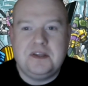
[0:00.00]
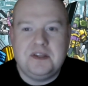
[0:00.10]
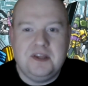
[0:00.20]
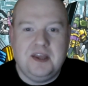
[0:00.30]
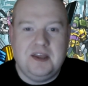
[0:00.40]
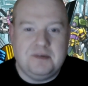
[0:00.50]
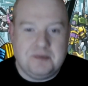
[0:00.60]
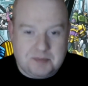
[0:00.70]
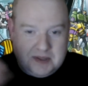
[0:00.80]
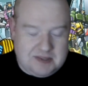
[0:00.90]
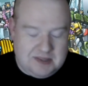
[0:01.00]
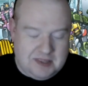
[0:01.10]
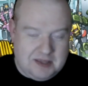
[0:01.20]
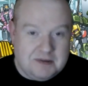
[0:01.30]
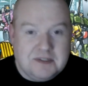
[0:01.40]
yeah, we'll get to
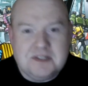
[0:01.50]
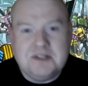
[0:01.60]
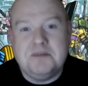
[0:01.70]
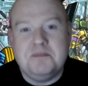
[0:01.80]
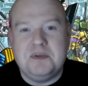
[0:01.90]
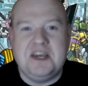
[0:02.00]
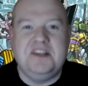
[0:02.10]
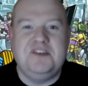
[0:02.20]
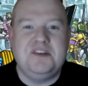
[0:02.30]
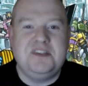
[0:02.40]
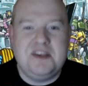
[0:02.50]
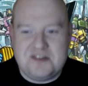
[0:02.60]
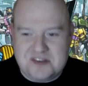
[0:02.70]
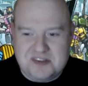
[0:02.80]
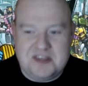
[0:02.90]
that. But yeah, Judd Nelson,